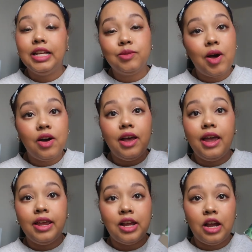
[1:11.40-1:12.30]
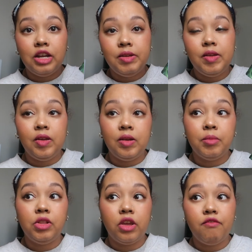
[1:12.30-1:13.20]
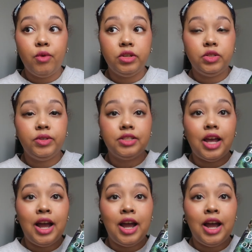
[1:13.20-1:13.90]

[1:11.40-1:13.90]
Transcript: as well, and I am looking forward to it.